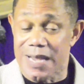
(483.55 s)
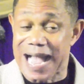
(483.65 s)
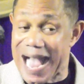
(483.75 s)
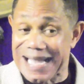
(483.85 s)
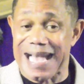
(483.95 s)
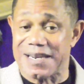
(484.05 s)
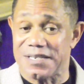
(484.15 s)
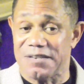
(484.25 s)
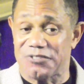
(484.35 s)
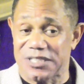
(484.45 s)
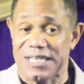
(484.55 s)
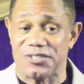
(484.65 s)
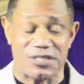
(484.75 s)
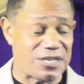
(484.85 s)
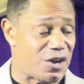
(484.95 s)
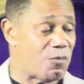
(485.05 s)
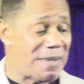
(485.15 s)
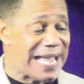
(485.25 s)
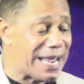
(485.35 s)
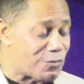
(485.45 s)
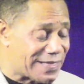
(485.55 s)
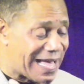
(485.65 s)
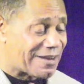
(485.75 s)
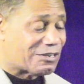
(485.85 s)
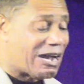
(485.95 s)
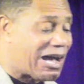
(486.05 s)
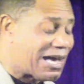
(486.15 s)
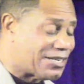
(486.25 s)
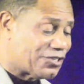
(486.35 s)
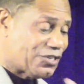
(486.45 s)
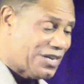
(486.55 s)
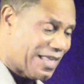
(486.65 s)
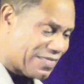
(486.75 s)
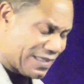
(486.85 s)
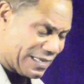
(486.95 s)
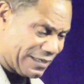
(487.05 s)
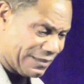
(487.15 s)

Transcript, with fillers: I got enough sense to know man without God is nothing.